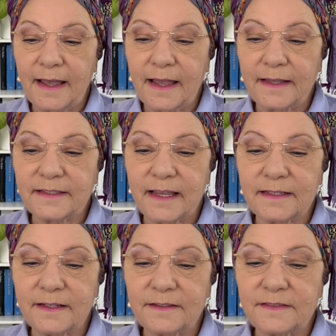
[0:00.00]

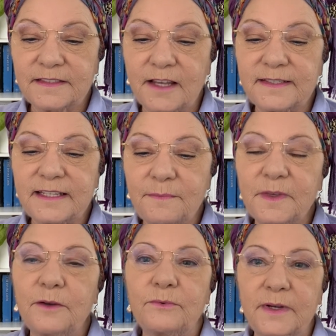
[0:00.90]

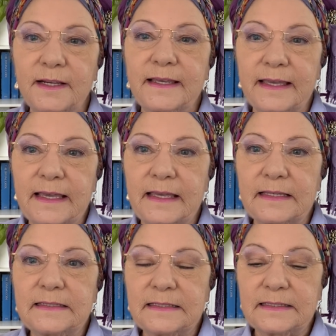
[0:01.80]
smicha really
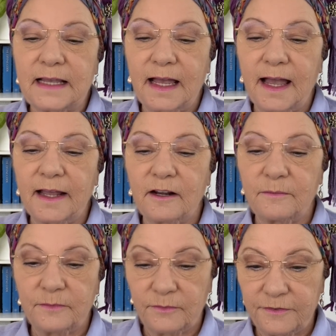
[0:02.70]
is, and
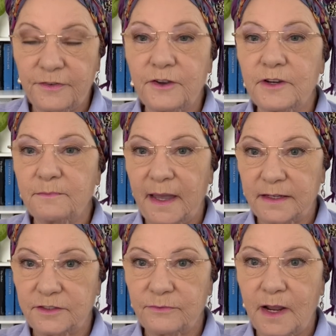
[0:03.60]
I'm referring
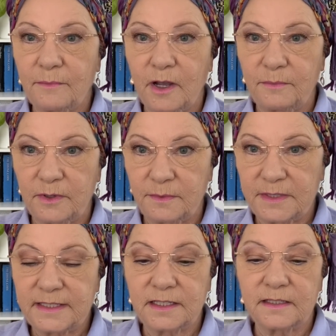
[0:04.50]
back to Rabbi
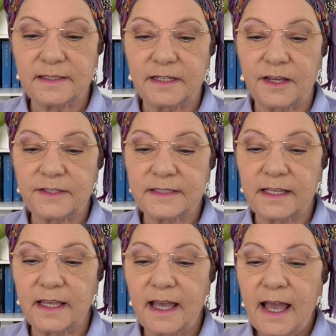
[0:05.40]
Blumenstill's notes
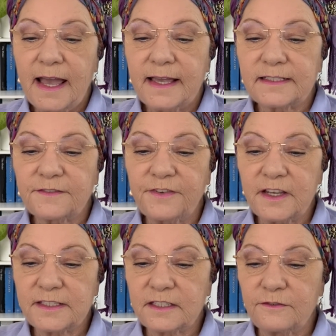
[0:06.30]
here, it's
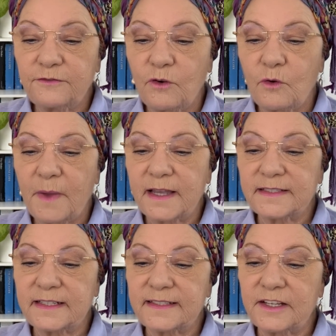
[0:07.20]
first and
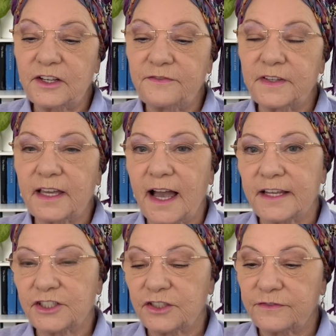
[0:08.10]
foremost a
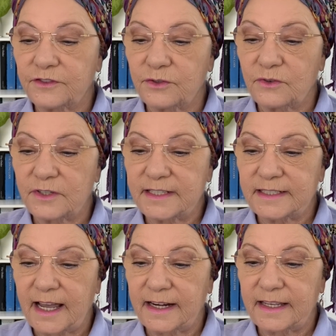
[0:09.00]
certification of Torah
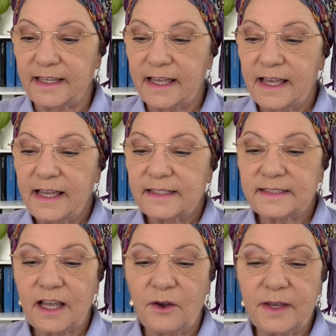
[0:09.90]
study.
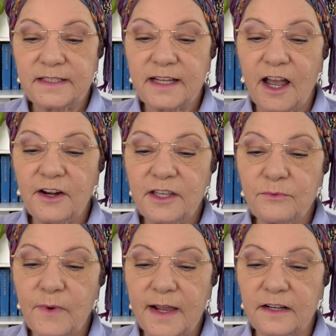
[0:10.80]
So it's only
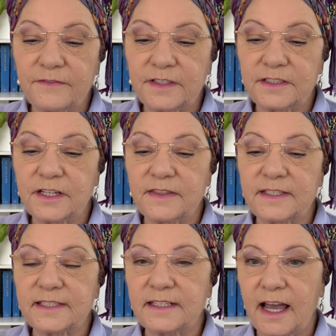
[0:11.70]
relevant to the
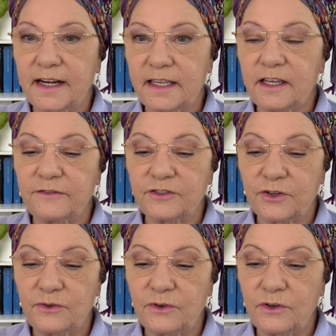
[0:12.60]
study of
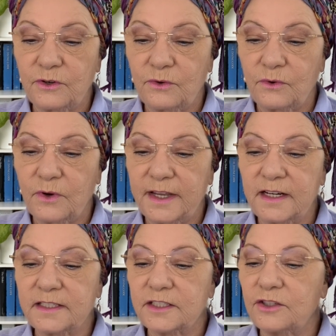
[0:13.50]
Torah law. It
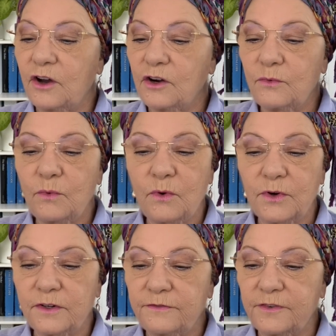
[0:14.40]
is not
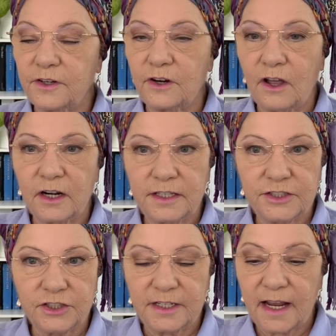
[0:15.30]
awarded for
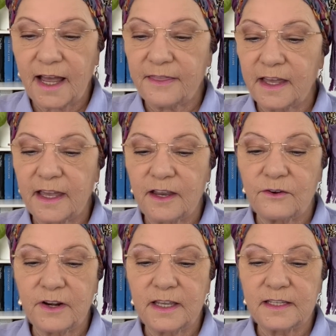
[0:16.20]
knowledge in other
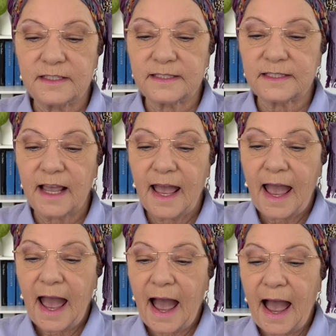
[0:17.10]
areas.
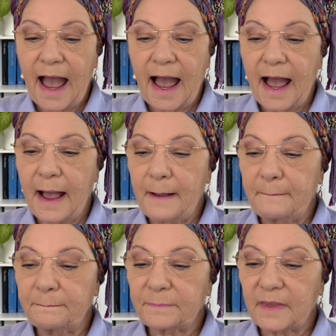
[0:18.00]
It's